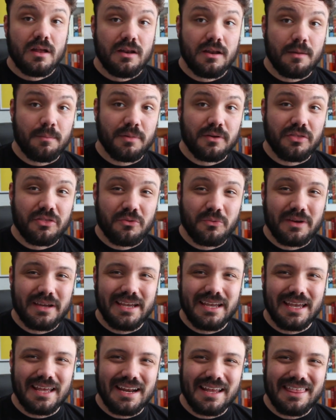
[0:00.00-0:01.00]
Number
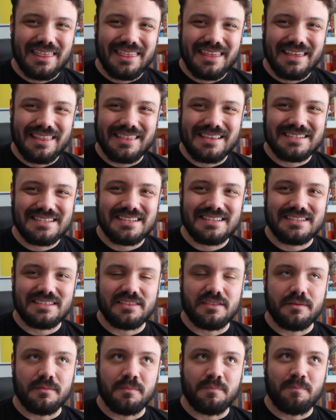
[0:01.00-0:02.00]
three, and I think this is
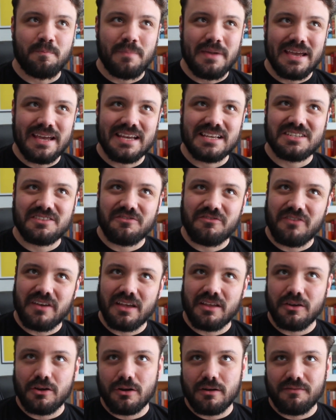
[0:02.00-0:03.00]
the biggest
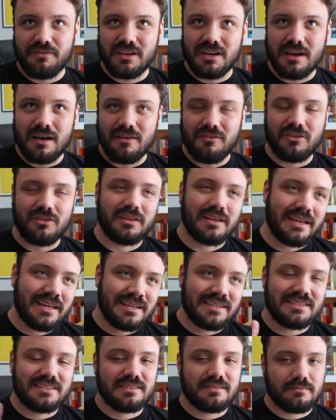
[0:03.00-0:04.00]
failure of the novel,
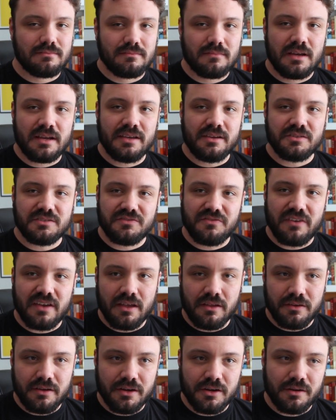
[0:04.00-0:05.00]
and I use
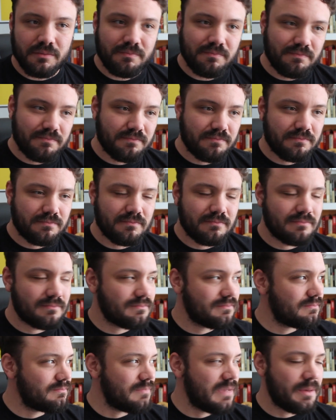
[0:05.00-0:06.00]
failure
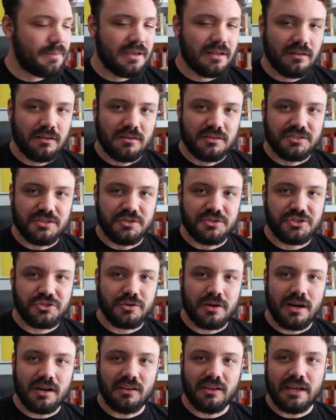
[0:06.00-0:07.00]
maybe a little too
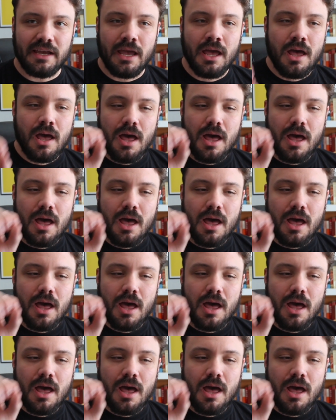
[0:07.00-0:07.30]
strongly.